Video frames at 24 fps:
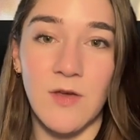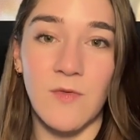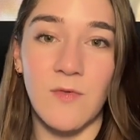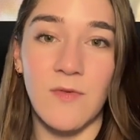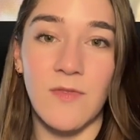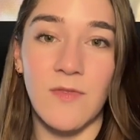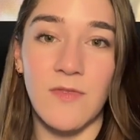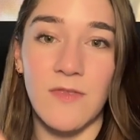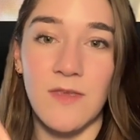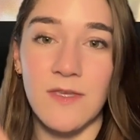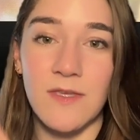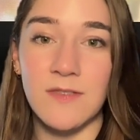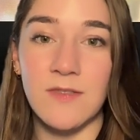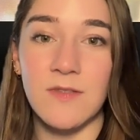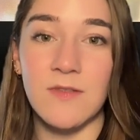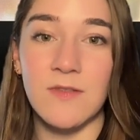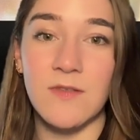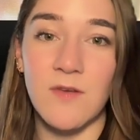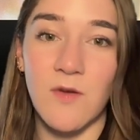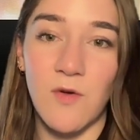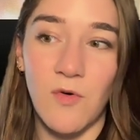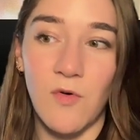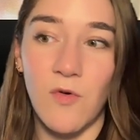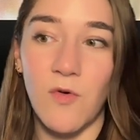So
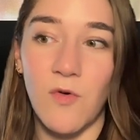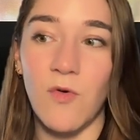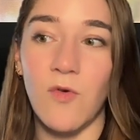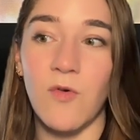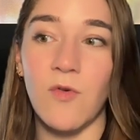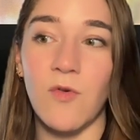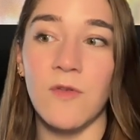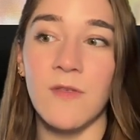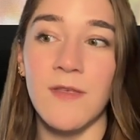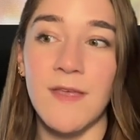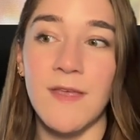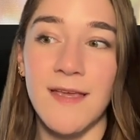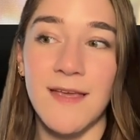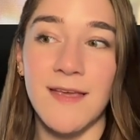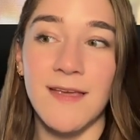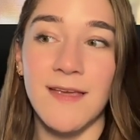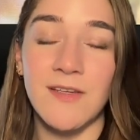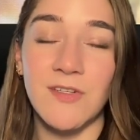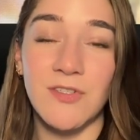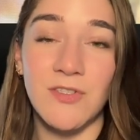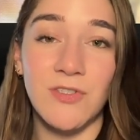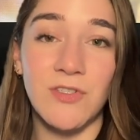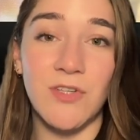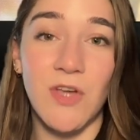this whole
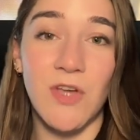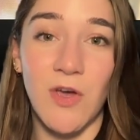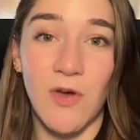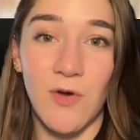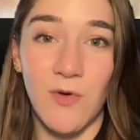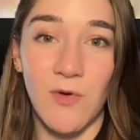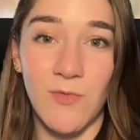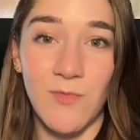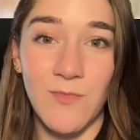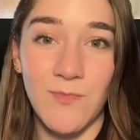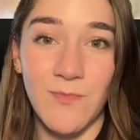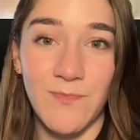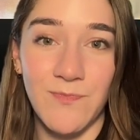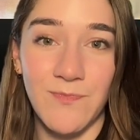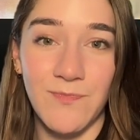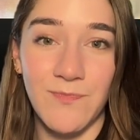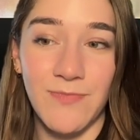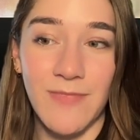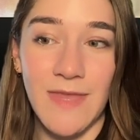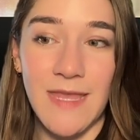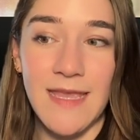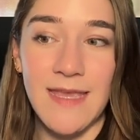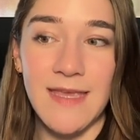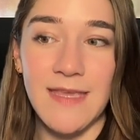show
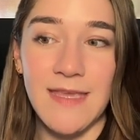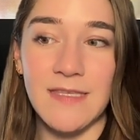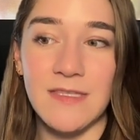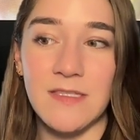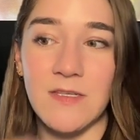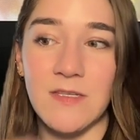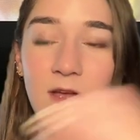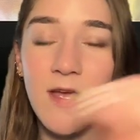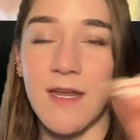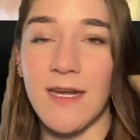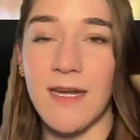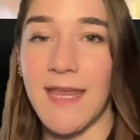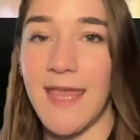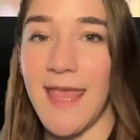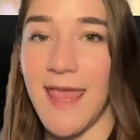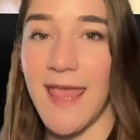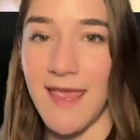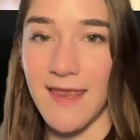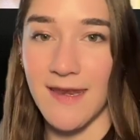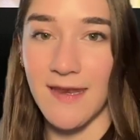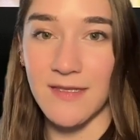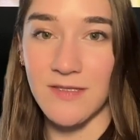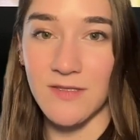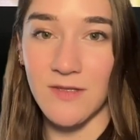is not
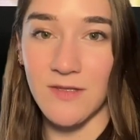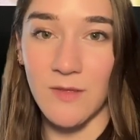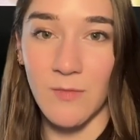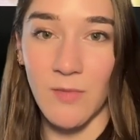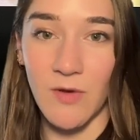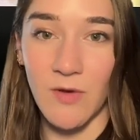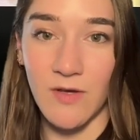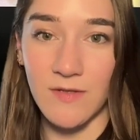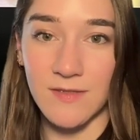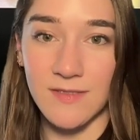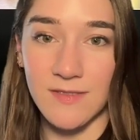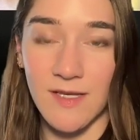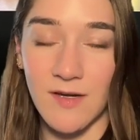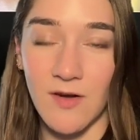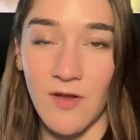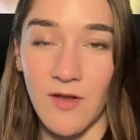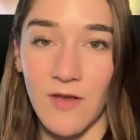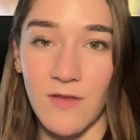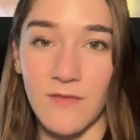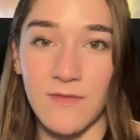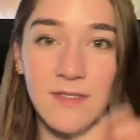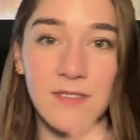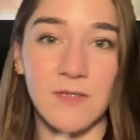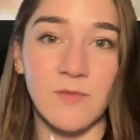canon to the books
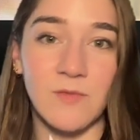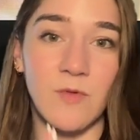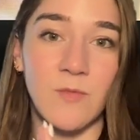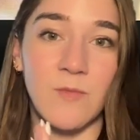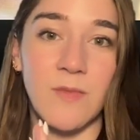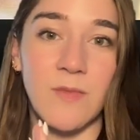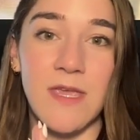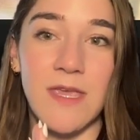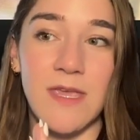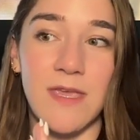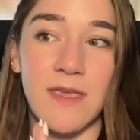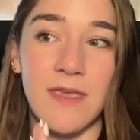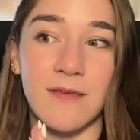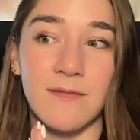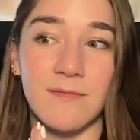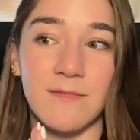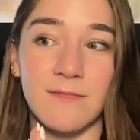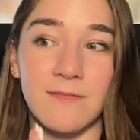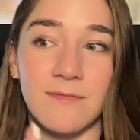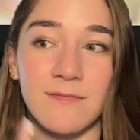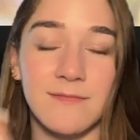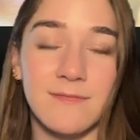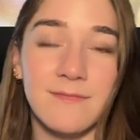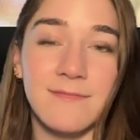at all. This will
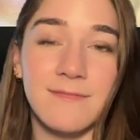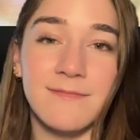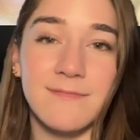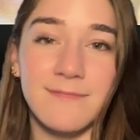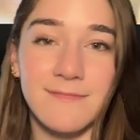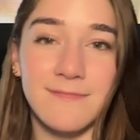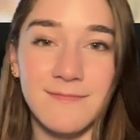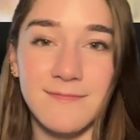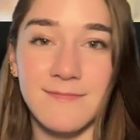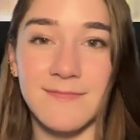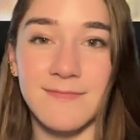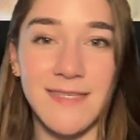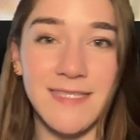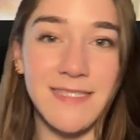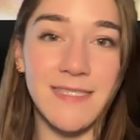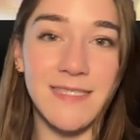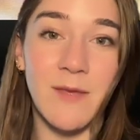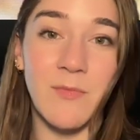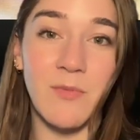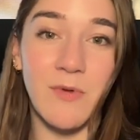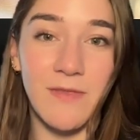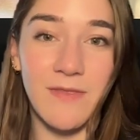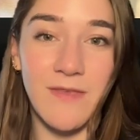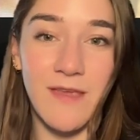be
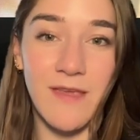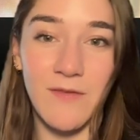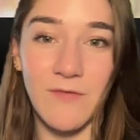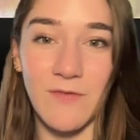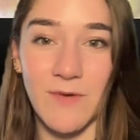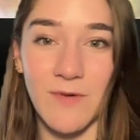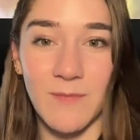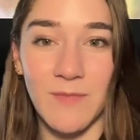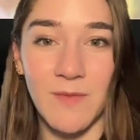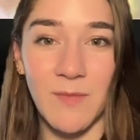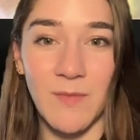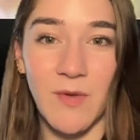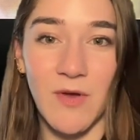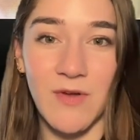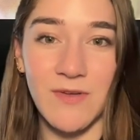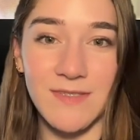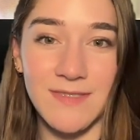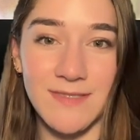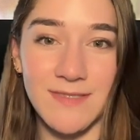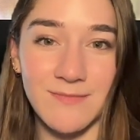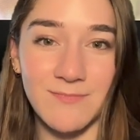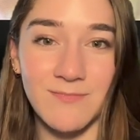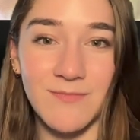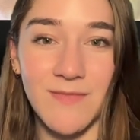a separate thing from the
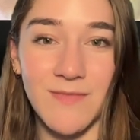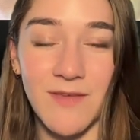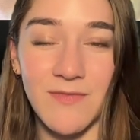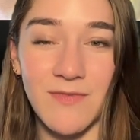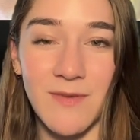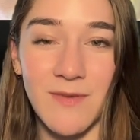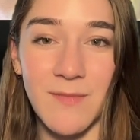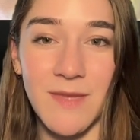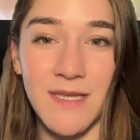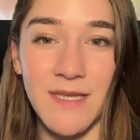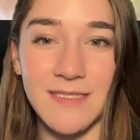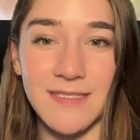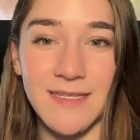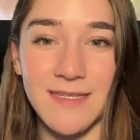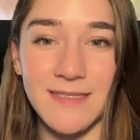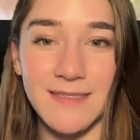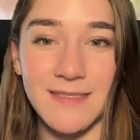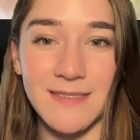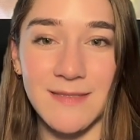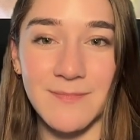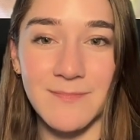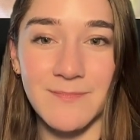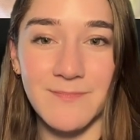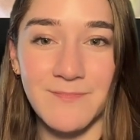books, if that makes
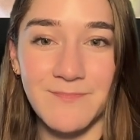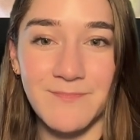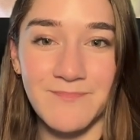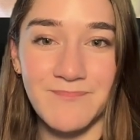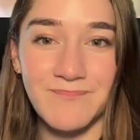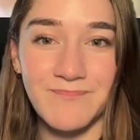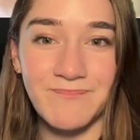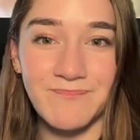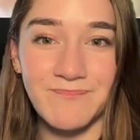sense.